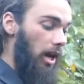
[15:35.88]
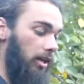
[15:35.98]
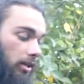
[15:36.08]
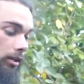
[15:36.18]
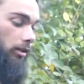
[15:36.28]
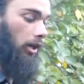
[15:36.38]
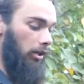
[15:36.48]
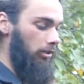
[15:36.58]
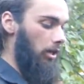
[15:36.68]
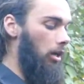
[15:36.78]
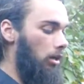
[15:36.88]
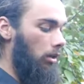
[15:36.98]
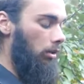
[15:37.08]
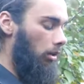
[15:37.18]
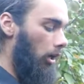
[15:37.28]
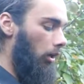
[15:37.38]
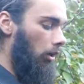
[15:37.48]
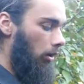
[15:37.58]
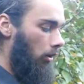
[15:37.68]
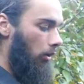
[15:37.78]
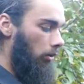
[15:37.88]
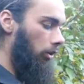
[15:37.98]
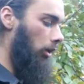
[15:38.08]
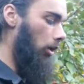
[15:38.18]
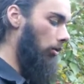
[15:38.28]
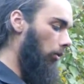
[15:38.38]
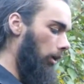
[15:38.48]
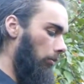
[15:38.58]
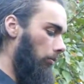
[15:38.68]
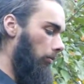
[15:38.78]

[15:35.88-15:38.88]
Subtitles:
they can take it. Like you get like,